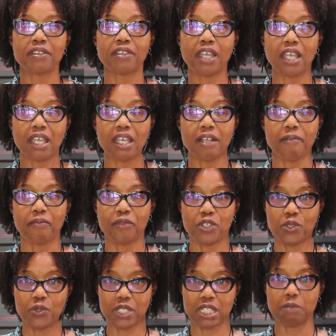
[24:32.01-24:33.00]
day,
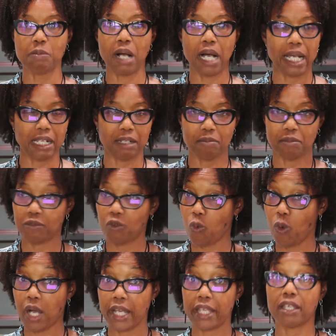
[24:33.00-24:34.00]
you smile.
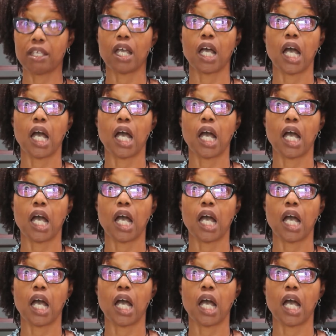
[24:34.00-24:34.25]
Why?